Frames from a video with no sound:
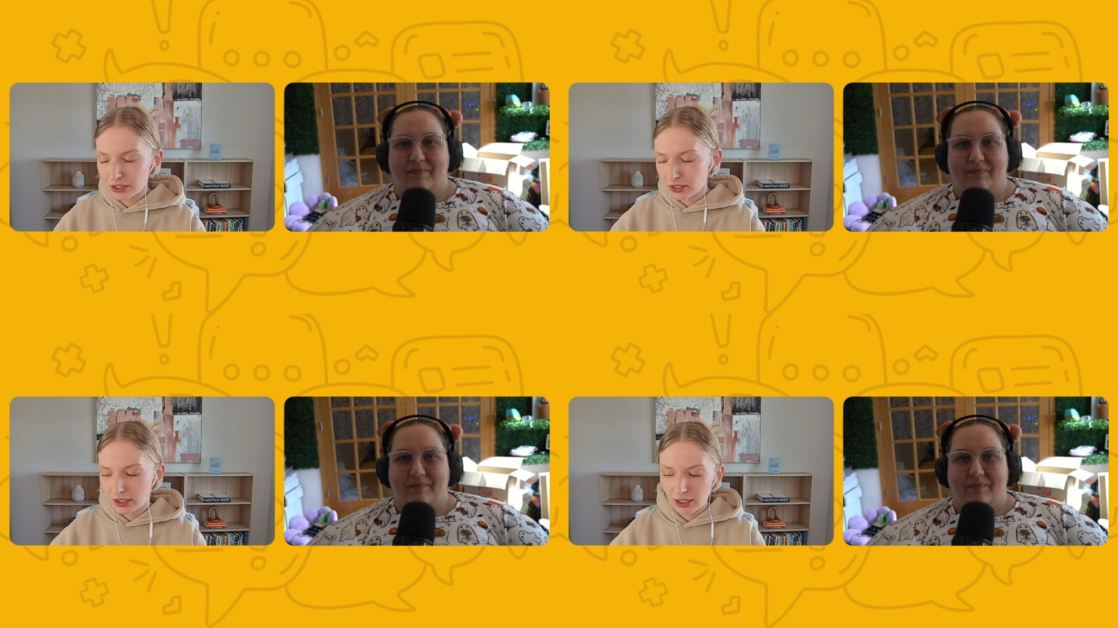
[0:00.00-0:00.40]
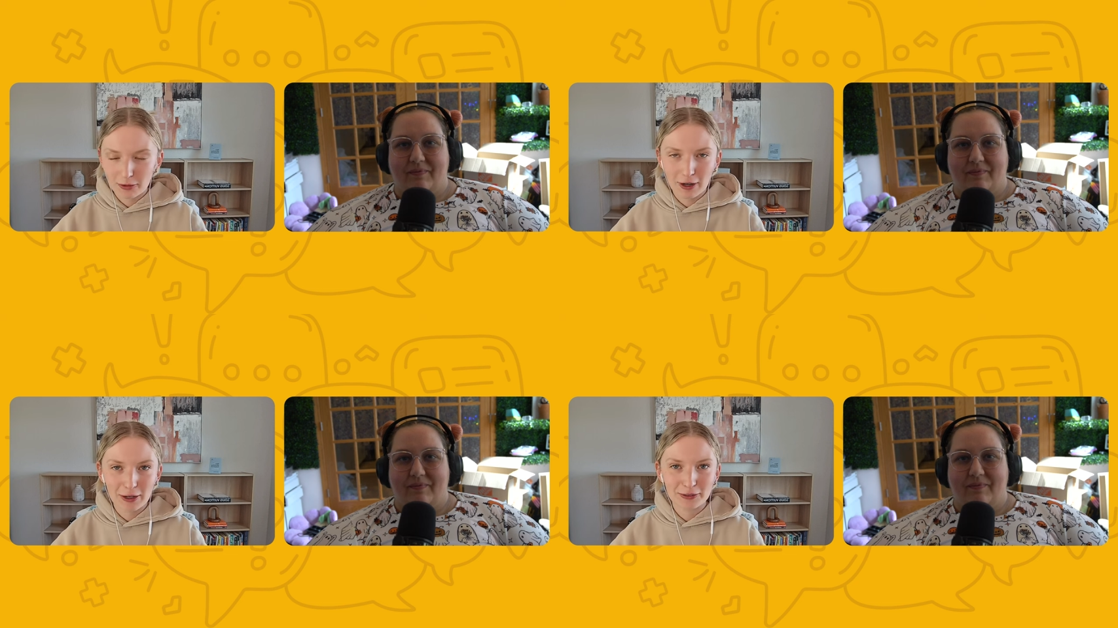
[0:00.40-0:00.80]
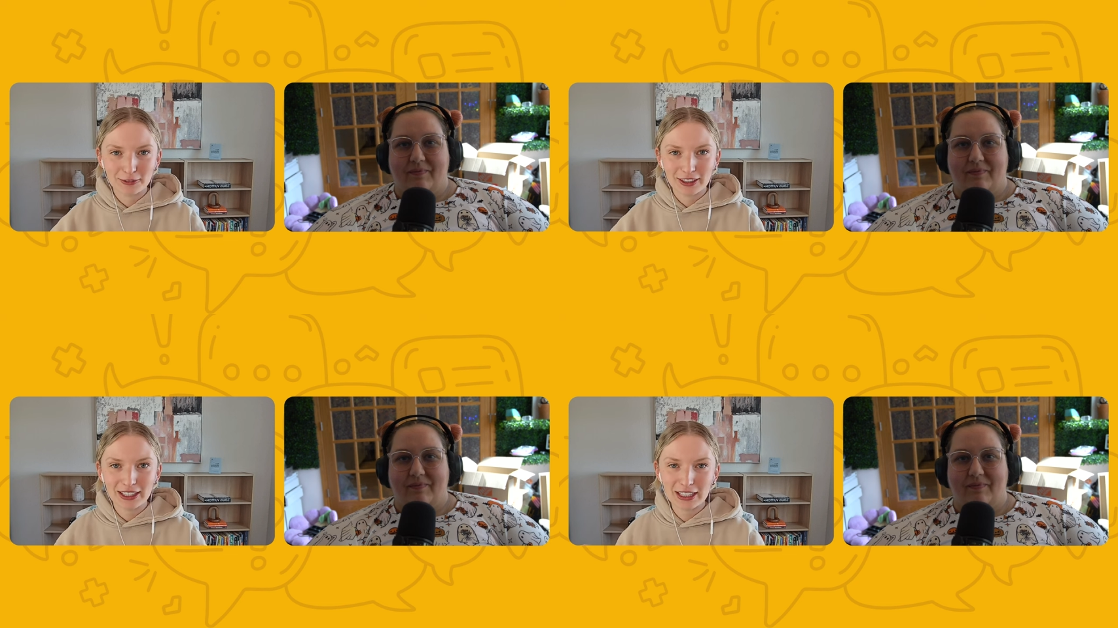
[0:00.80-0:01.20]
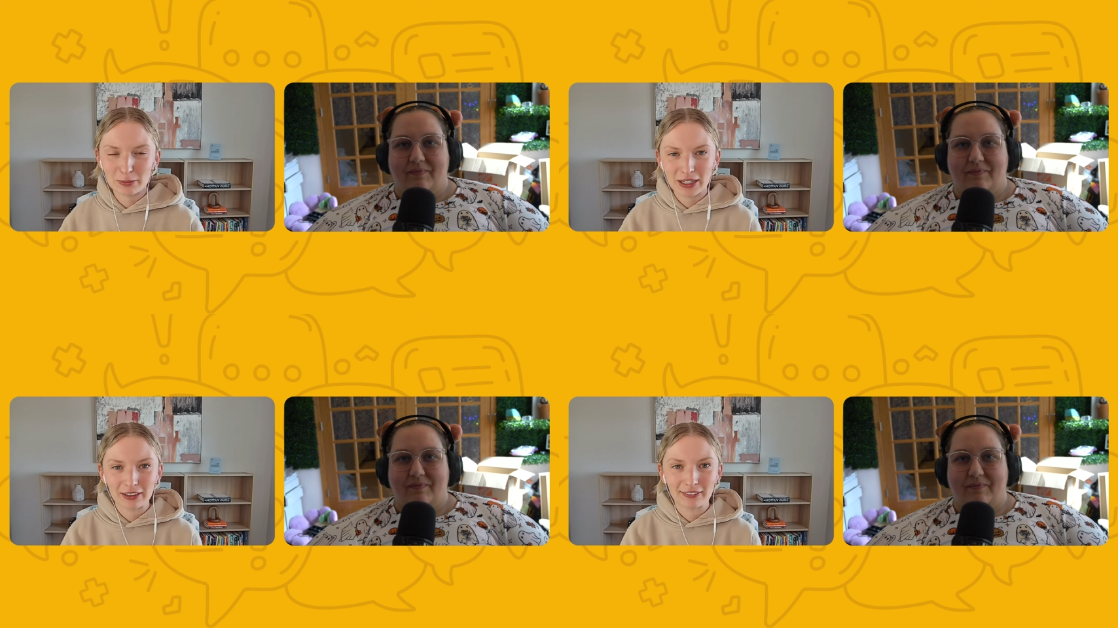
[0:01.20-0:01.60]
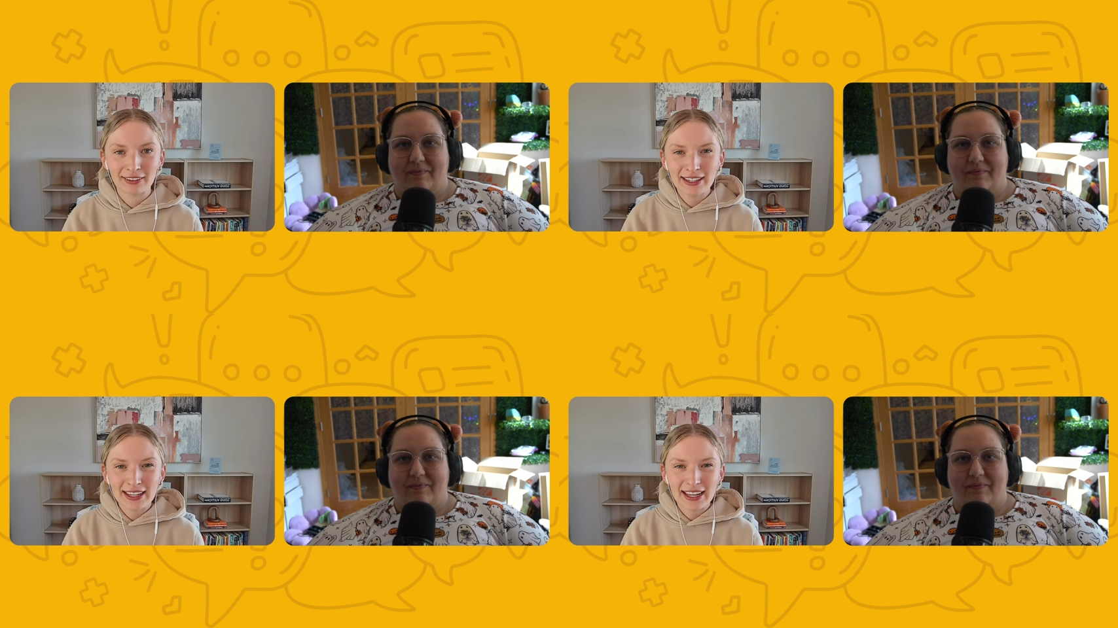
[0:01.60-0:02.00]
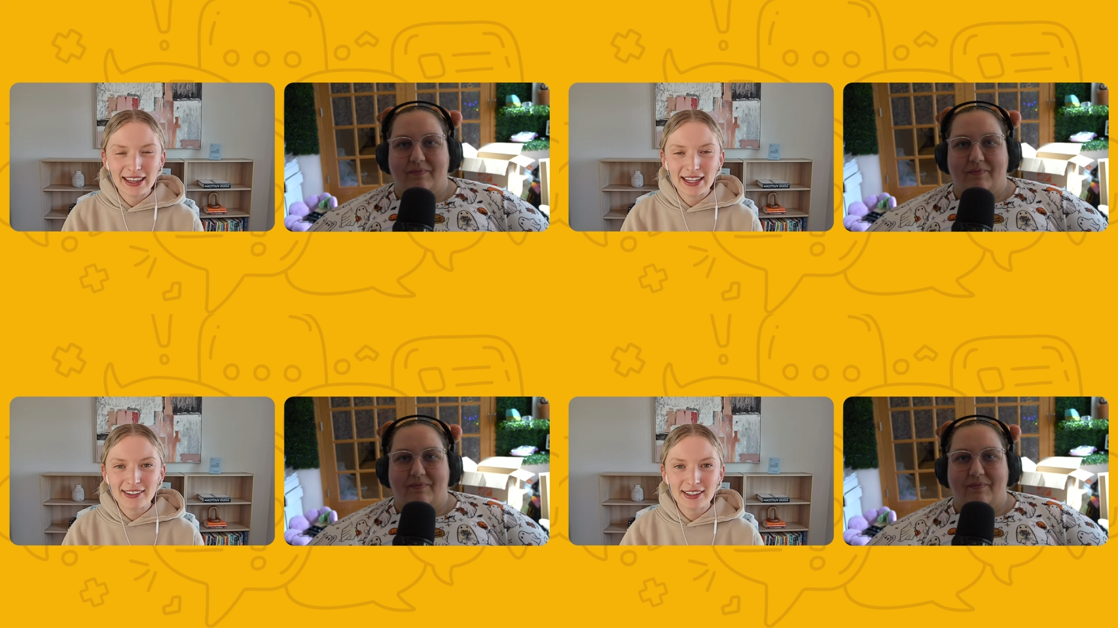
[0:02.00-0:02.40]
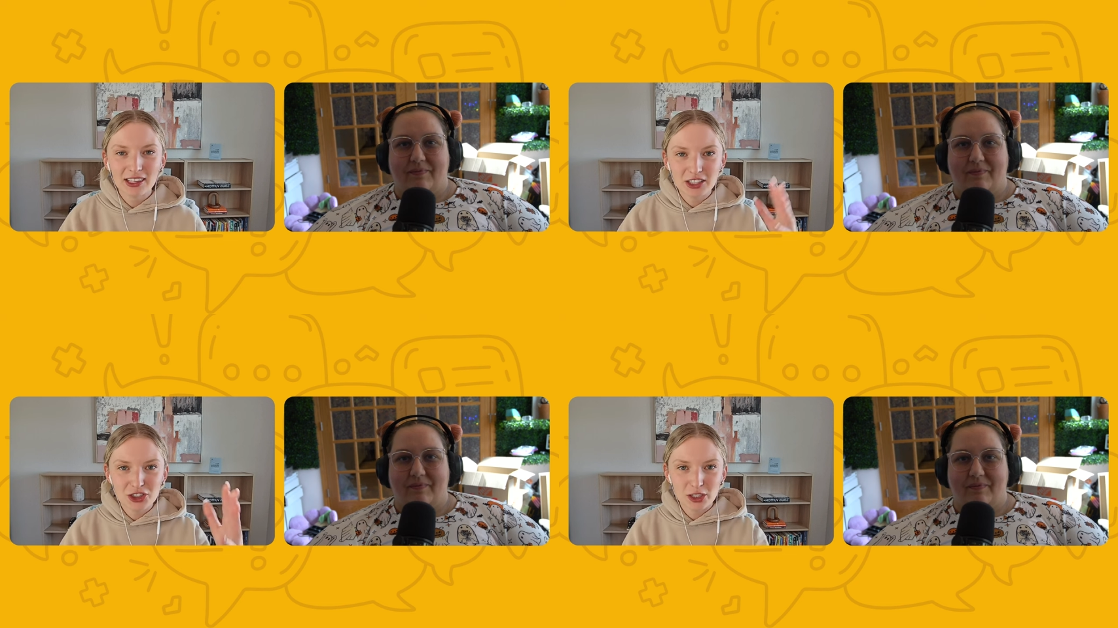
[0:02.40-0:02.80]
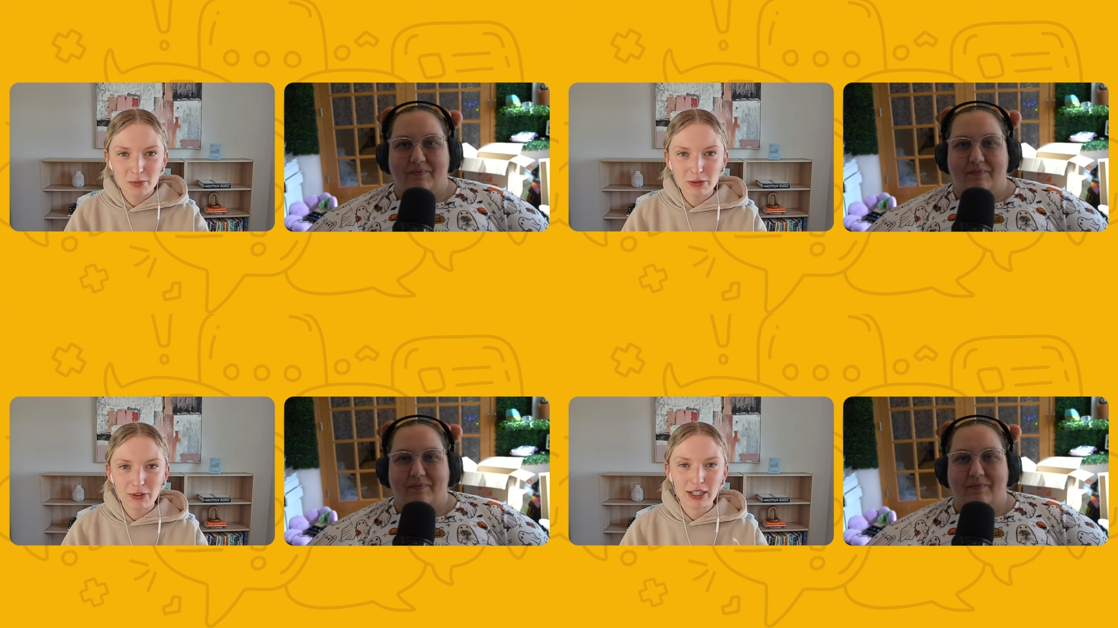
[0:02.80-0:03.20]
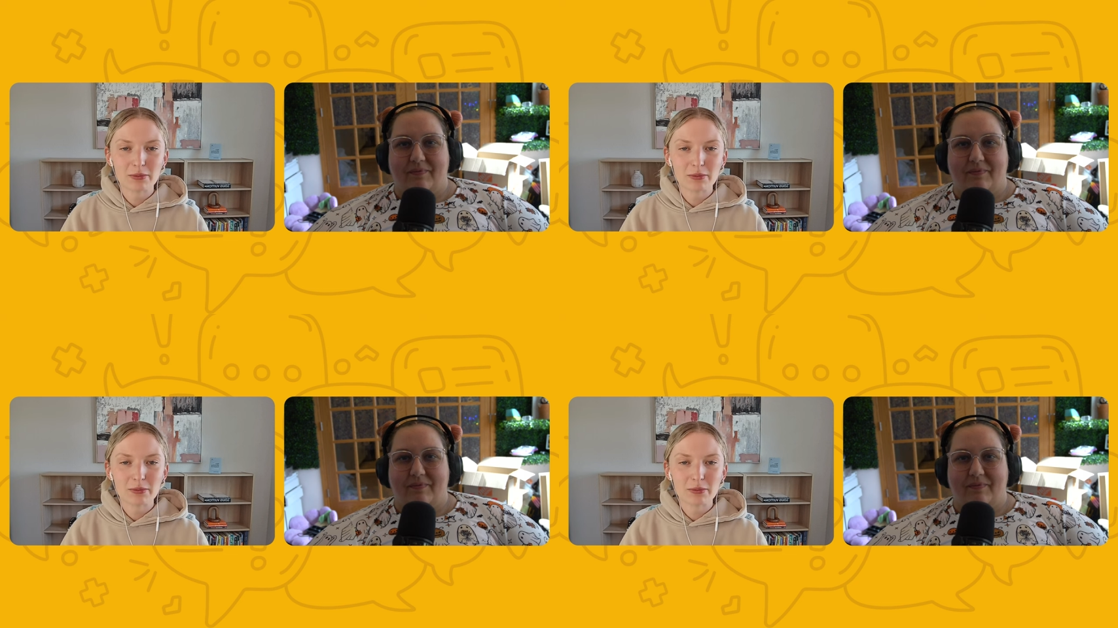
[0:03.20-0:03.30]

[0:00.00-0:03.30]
Speaker 1: So then they go out and run email and they hear that they should be running